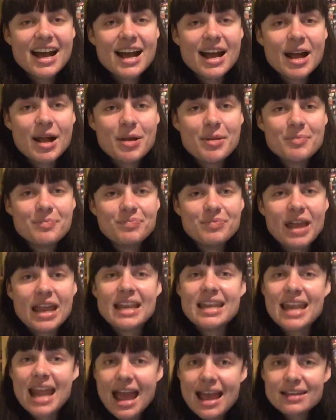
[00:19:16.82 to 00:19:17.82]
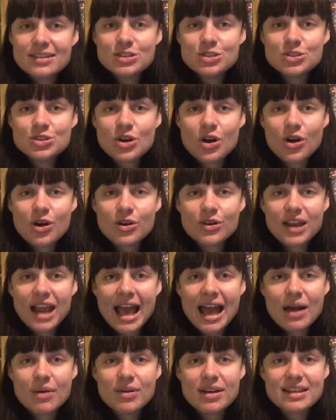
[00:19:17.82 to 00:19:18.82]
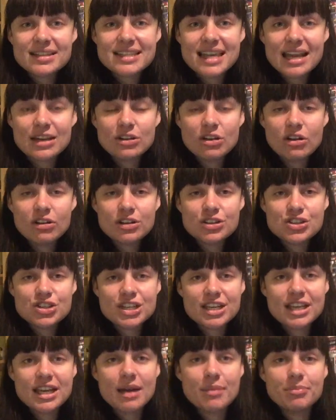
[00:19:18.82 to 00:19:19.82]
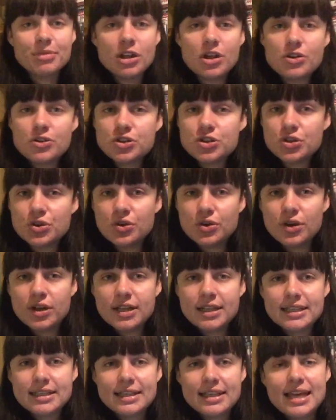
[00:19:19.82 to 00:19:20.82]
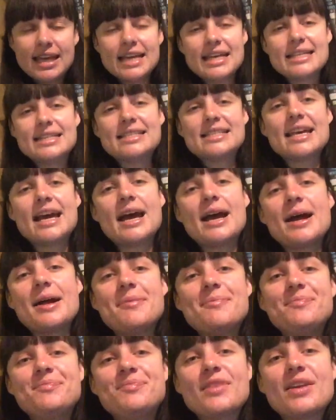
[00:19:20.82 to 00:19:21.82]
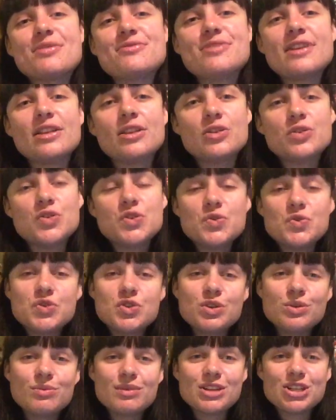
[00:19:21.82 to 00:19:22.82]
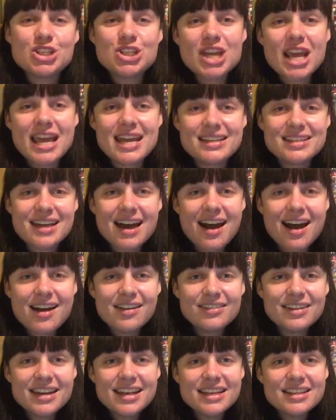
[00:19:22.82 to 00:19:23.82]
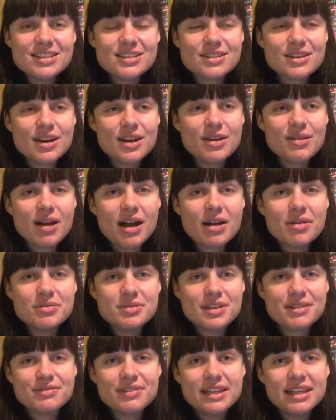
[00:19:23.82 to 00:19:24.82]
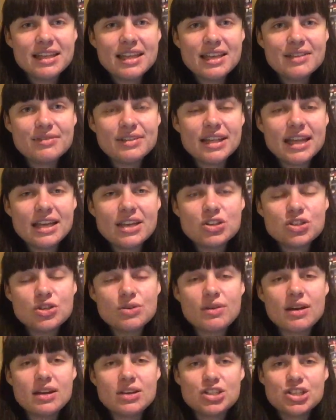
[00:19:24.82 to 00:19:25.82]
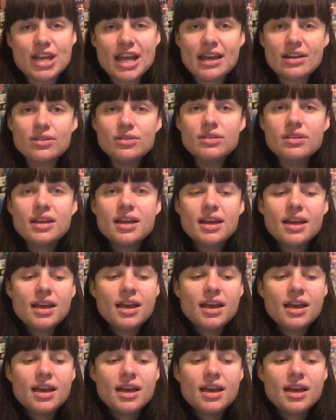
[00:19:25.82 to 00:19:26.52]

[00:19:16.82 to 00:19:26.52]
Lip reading: Next on our technology blog tour is fellow YouTuber Shay Tari, so I will definitely leave a link to her channel.